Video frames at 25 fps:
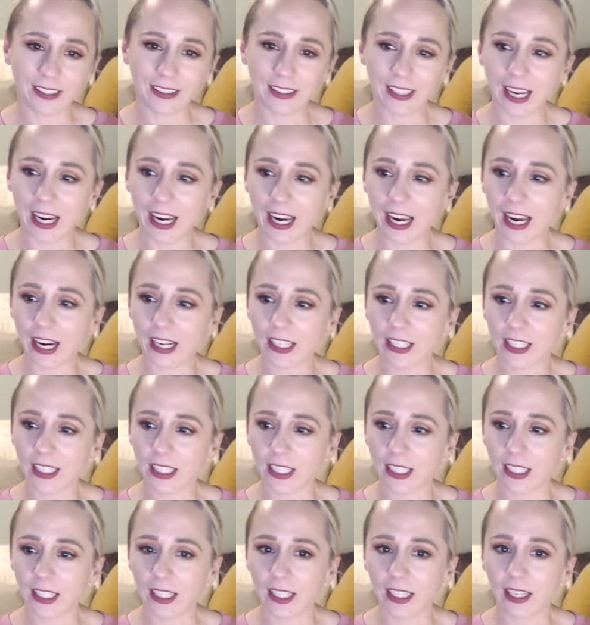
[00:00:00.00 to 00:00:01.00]
I
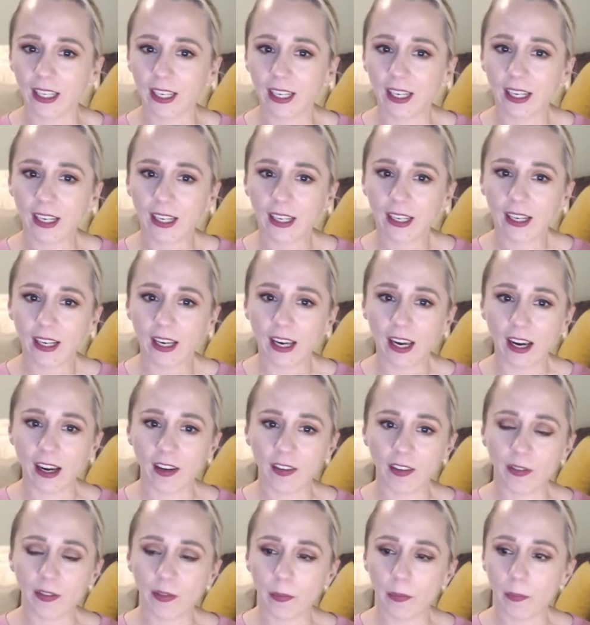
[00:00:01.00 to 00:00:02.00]
actually
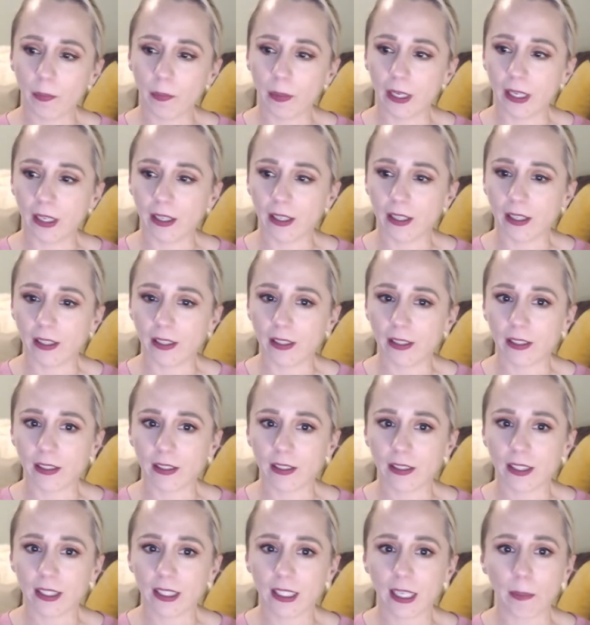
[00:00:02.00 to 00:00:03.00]
have been
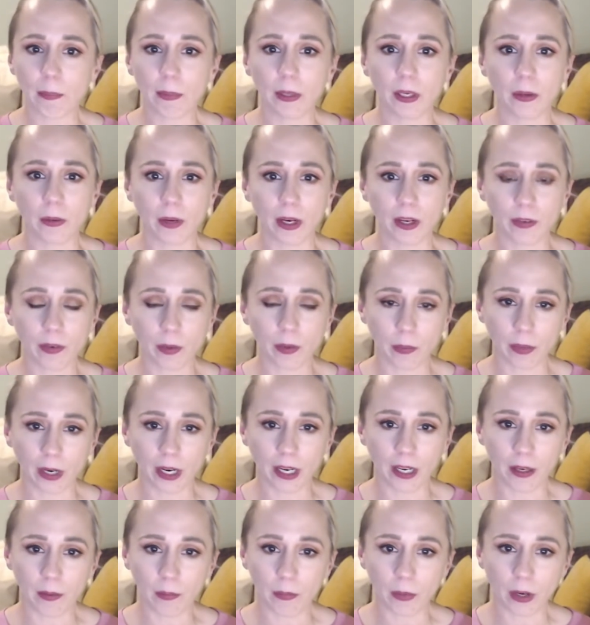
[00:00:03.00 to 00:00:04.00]
stepping away from
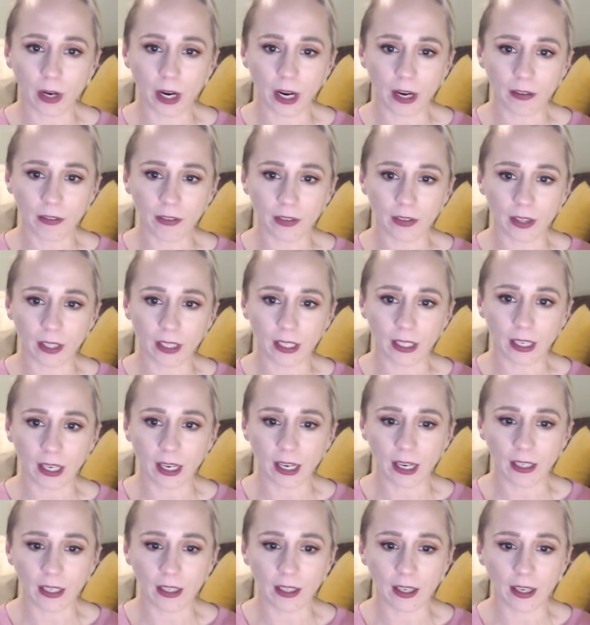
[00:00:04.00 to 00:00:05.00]
writing more often than
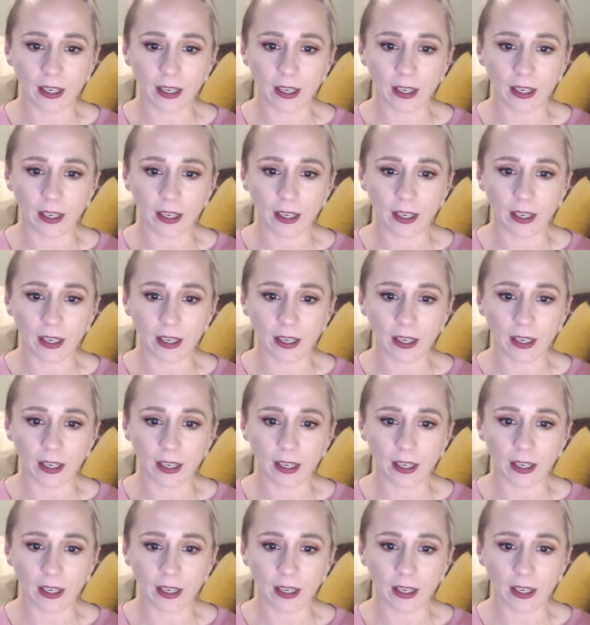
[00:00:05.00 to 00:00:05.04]
not.